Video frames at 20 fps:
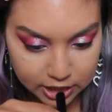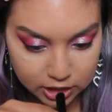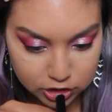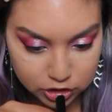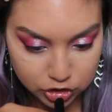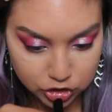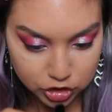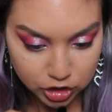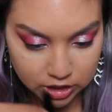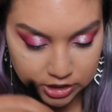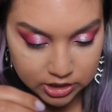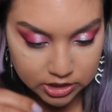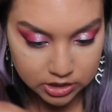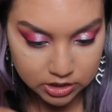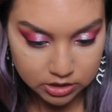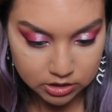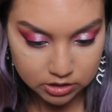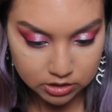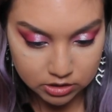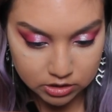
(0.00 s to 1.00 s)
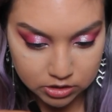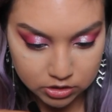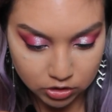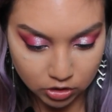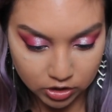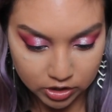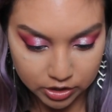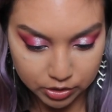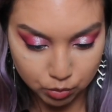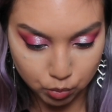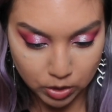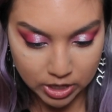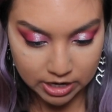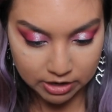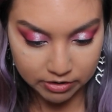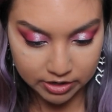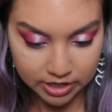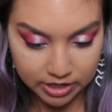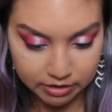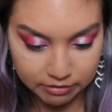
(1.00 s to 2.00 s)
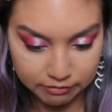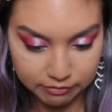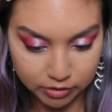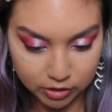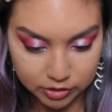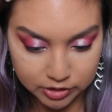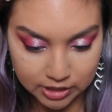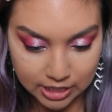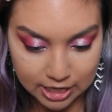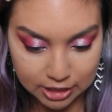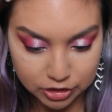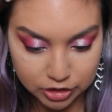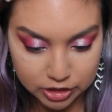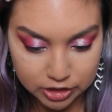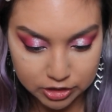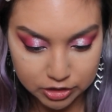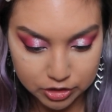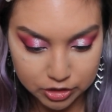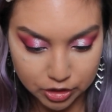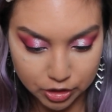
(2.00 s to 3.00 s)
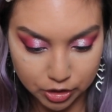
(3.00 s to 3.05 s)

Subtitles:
I just started wearing false lashes,